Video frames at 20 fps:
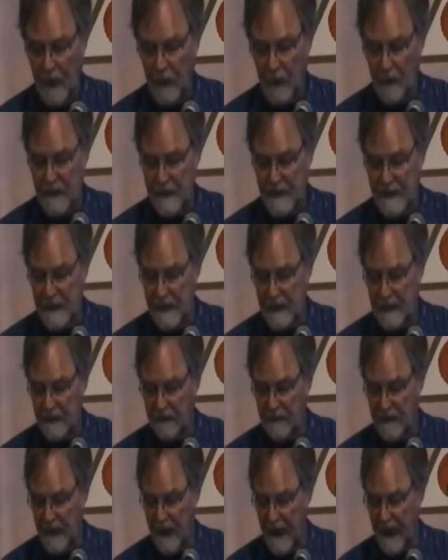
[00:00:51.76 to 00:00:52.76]

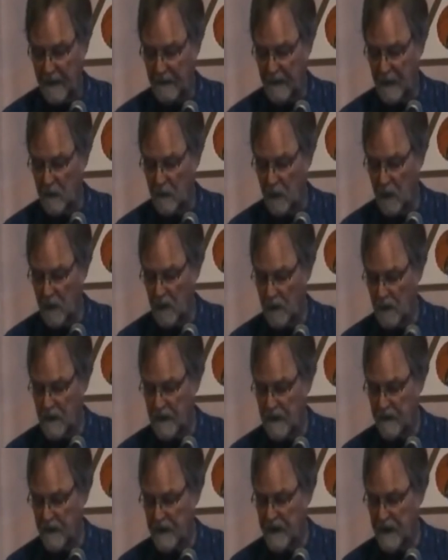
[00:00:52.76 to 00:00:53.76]
Received the Hampton Roads
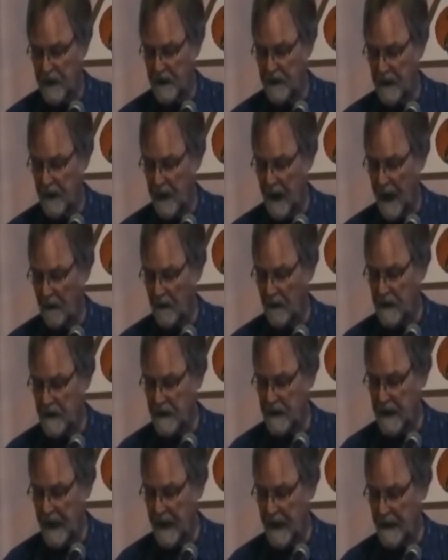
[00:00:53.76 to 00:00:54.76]
of Virginia
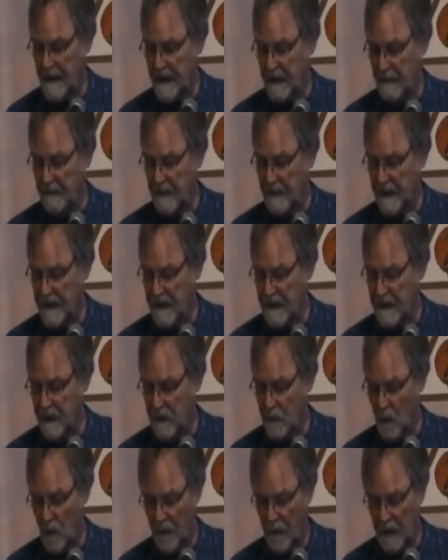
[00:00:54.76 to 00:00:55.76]
Outstanding
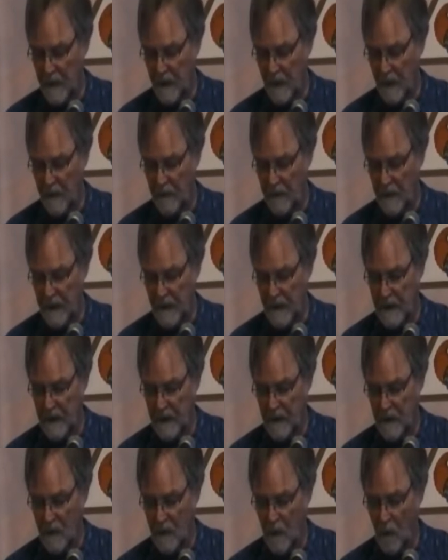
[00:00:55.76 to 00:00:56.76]
Businesswoman of the
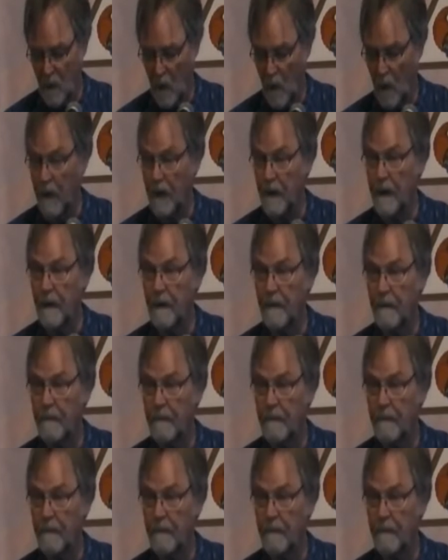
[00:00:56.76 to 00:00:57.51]
Year Award